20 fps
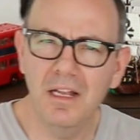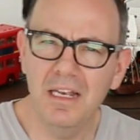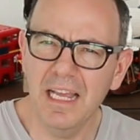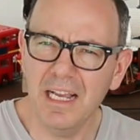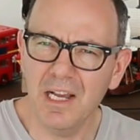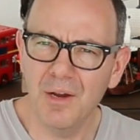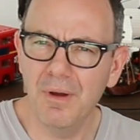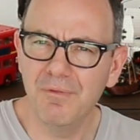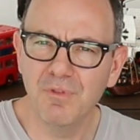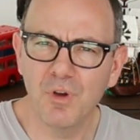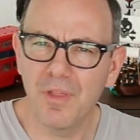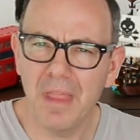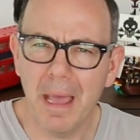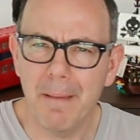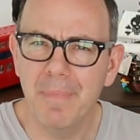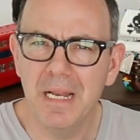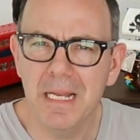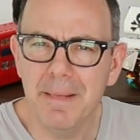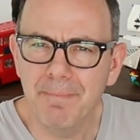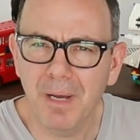Lego haven't got
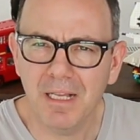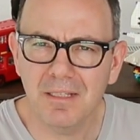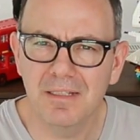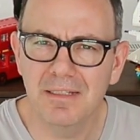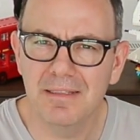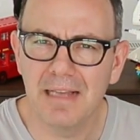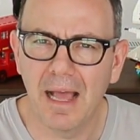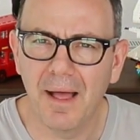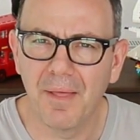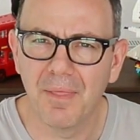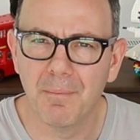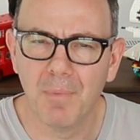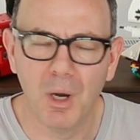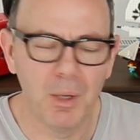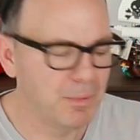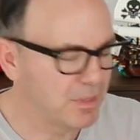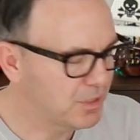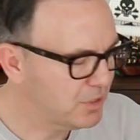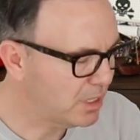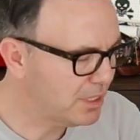that many buses out at the
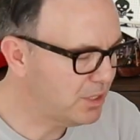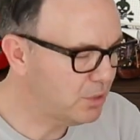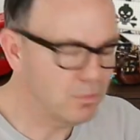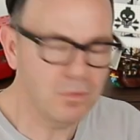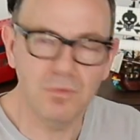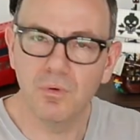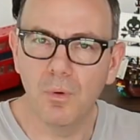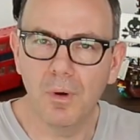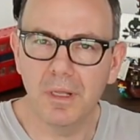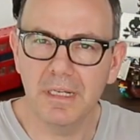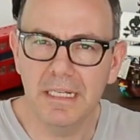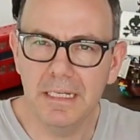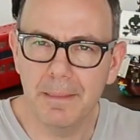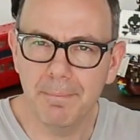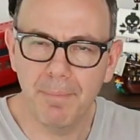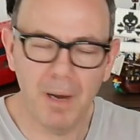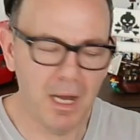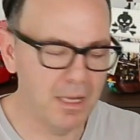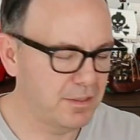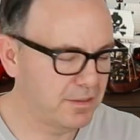moment, so I thought, oh, I need a
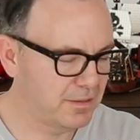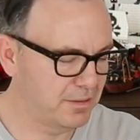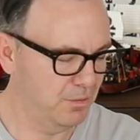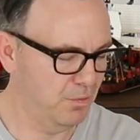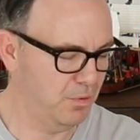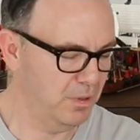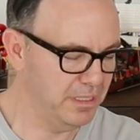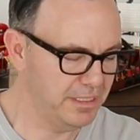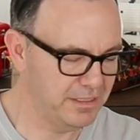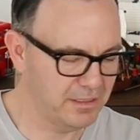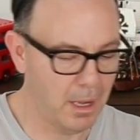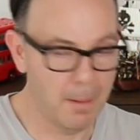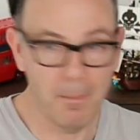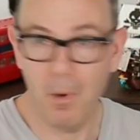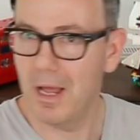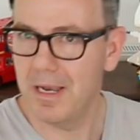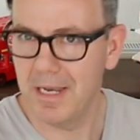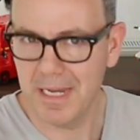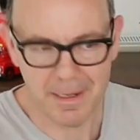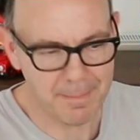bus, or at least I
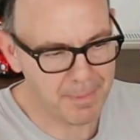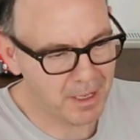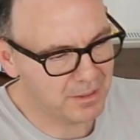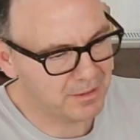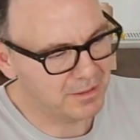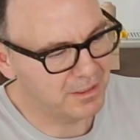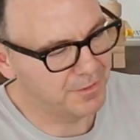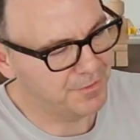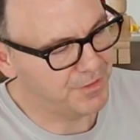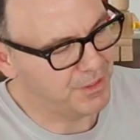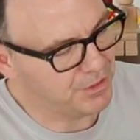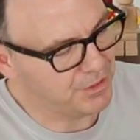might need a bus in the